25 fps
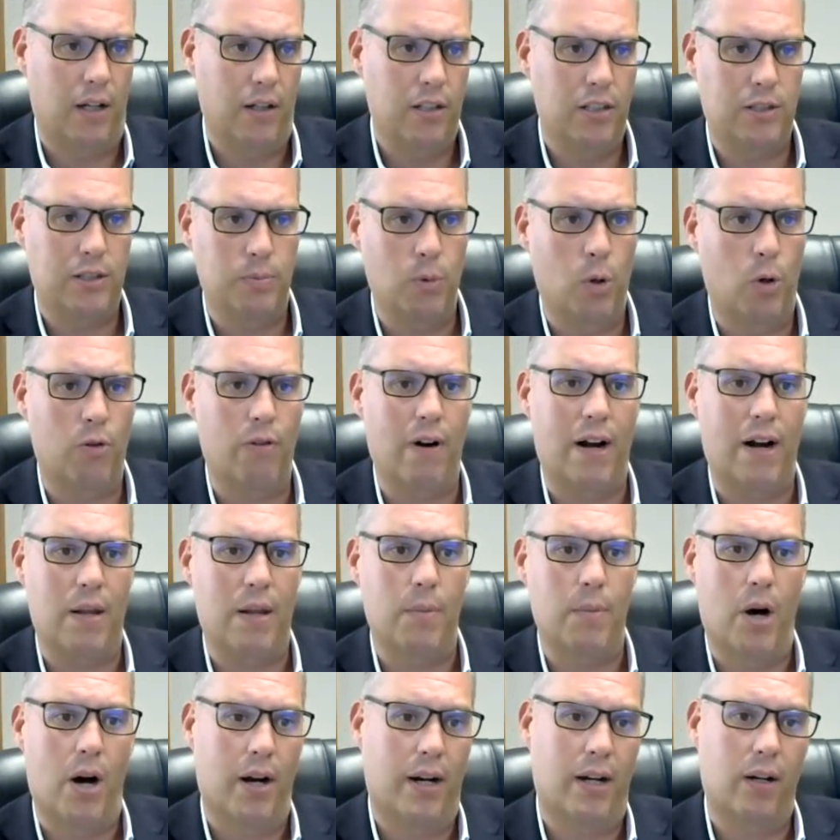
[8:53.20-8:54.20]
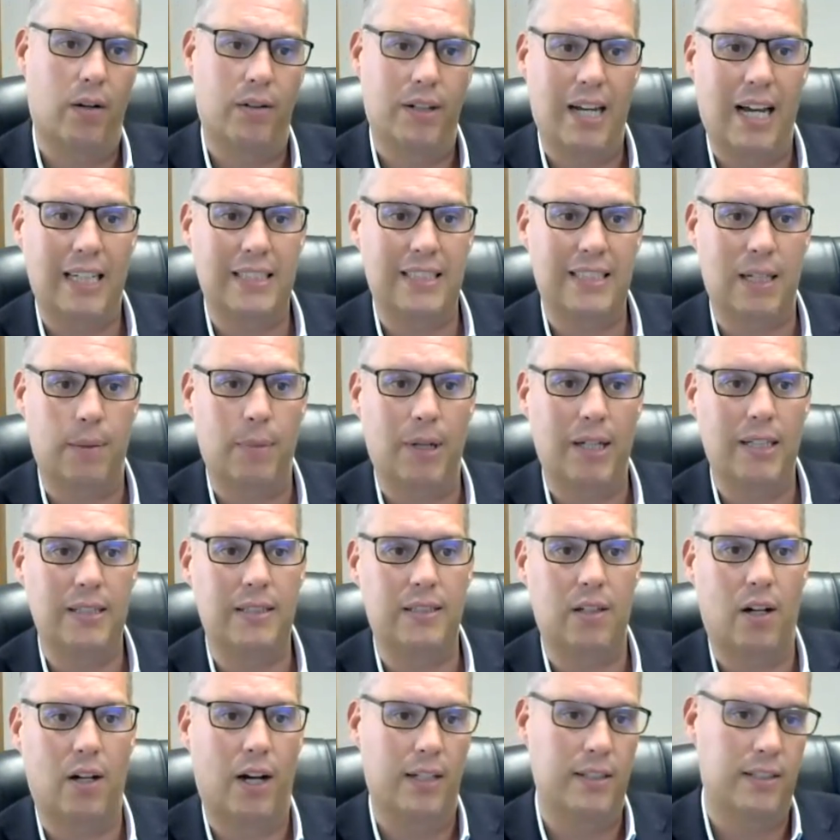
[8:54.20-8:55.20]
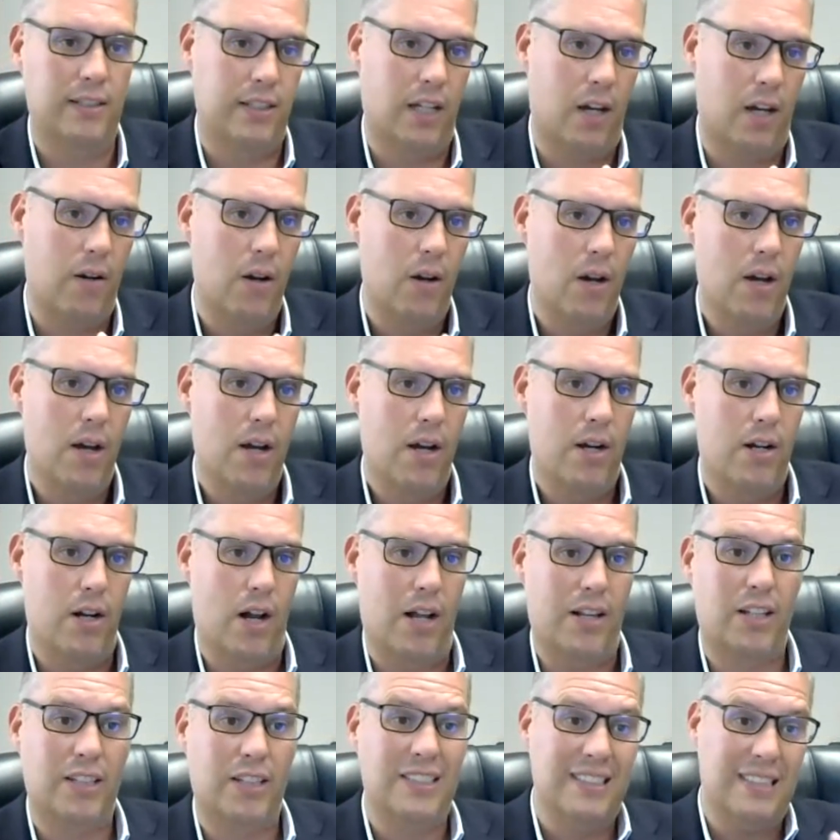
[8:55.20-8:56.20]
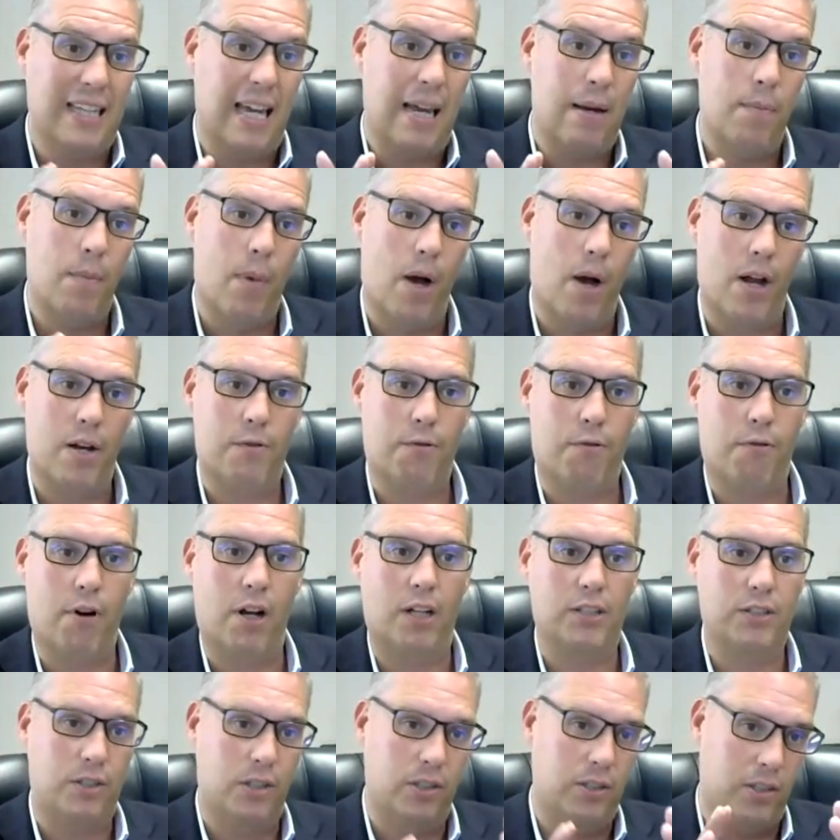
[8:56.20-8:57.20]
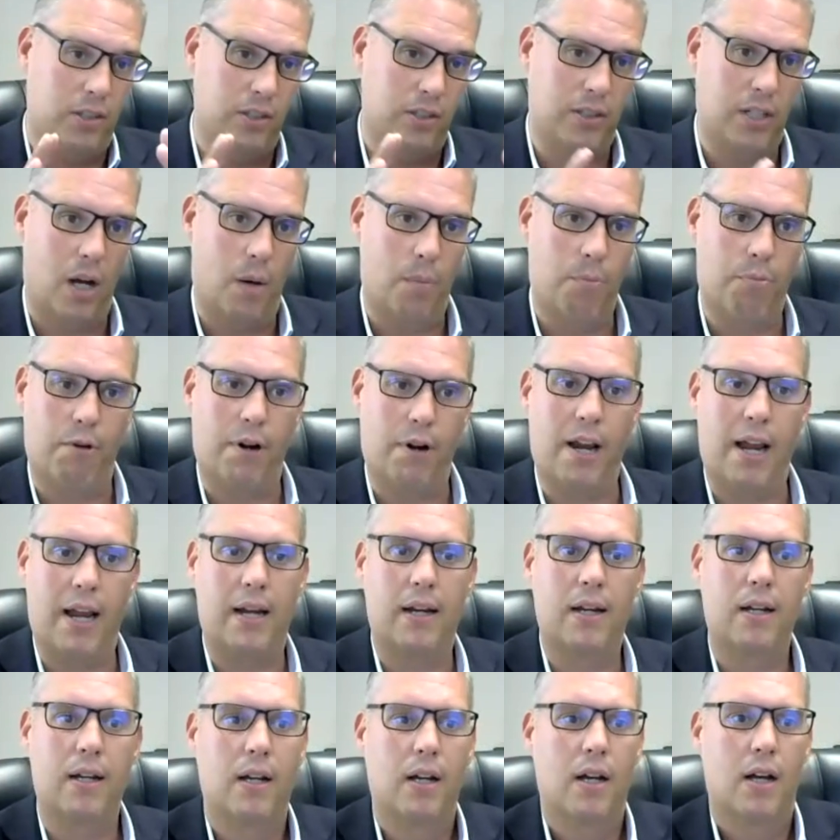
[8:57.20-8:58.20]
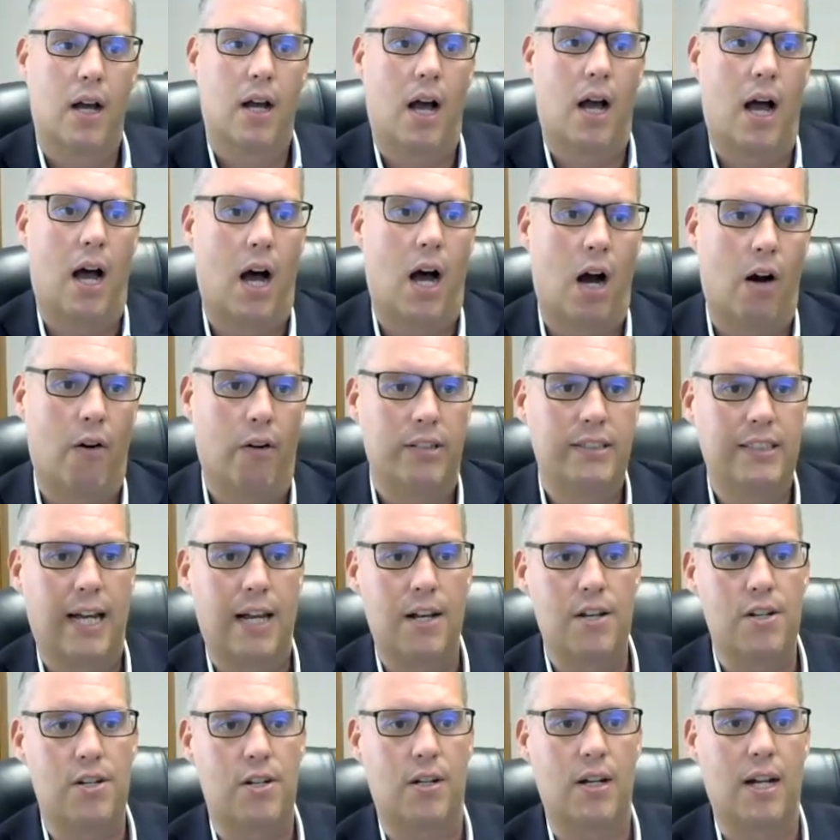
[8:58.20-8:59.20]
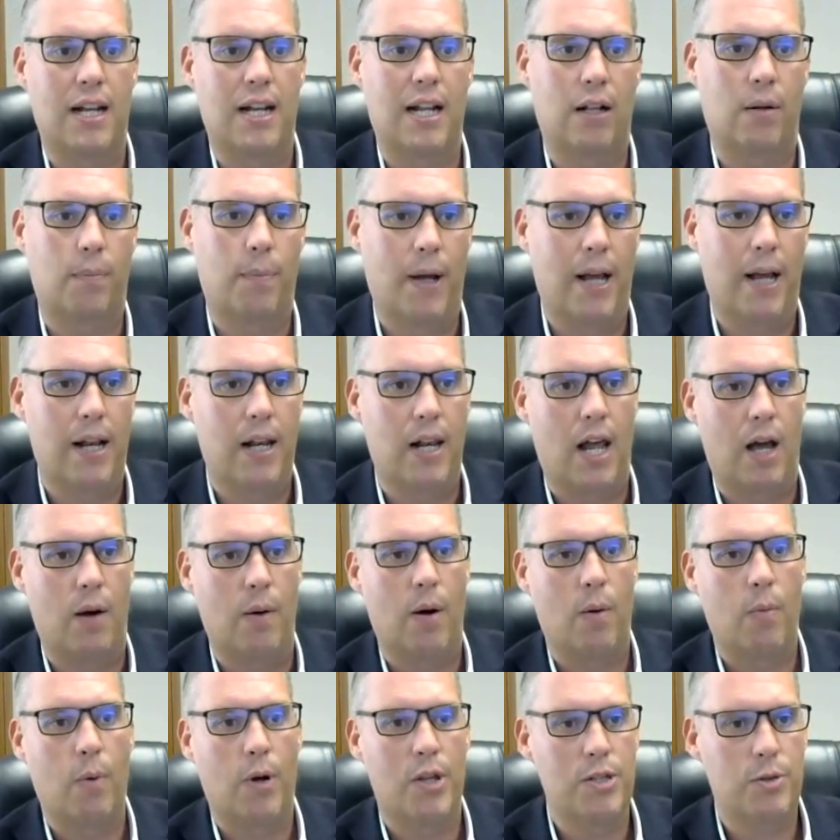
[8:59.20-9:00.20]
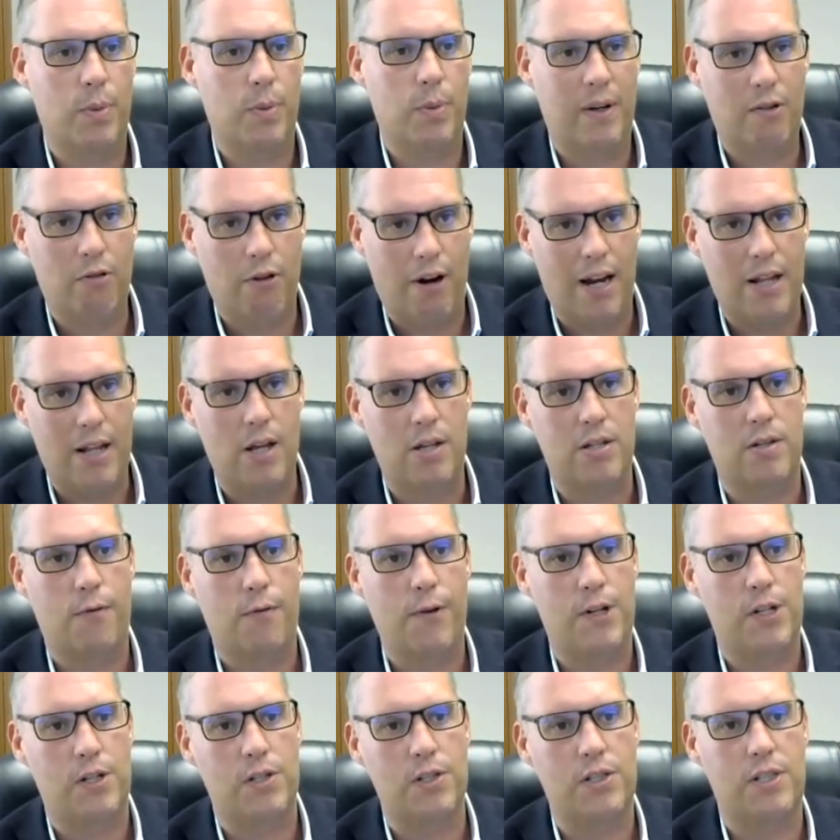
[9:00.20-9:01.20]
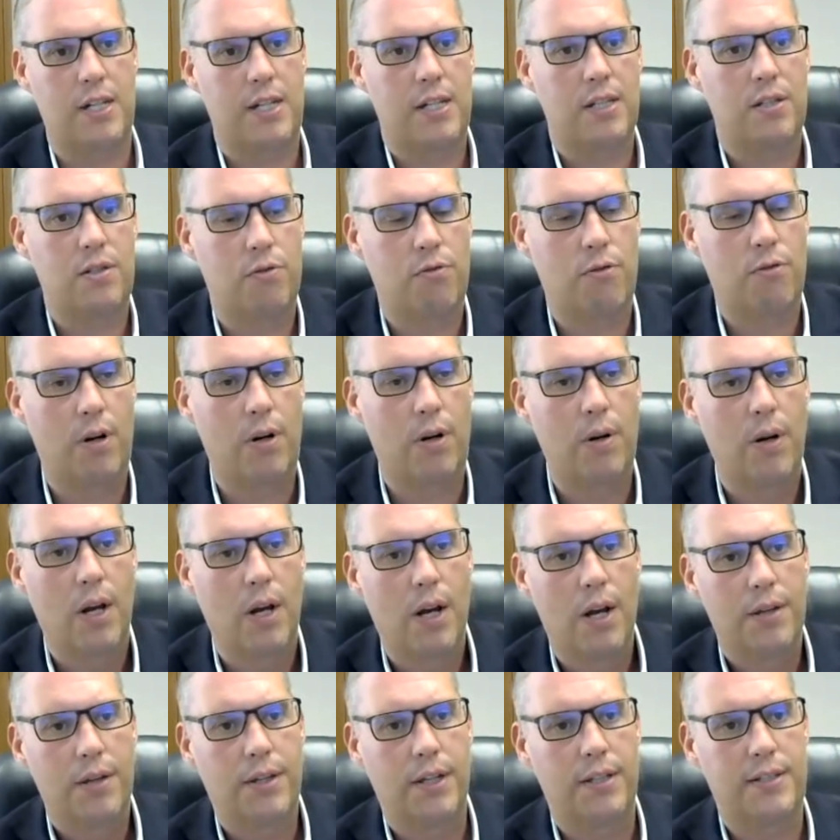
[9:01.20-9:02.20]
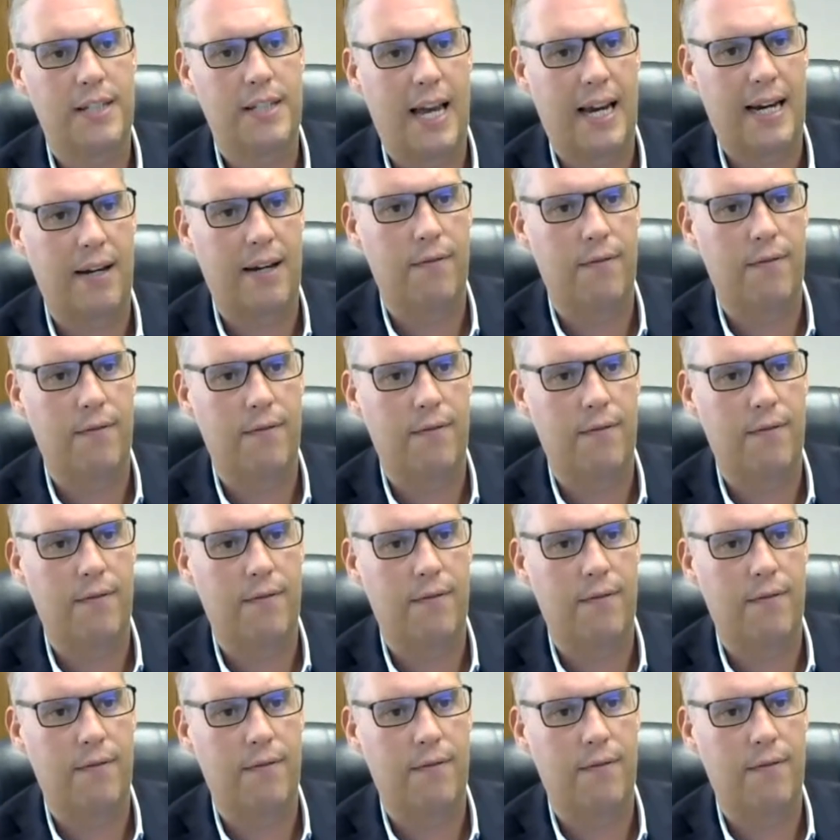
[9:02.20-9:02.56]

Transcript: smaller end of the market on the SME side. So it doesn't take much for us just to start bringing our attention a little bit lower once we create those efficiencies through the tech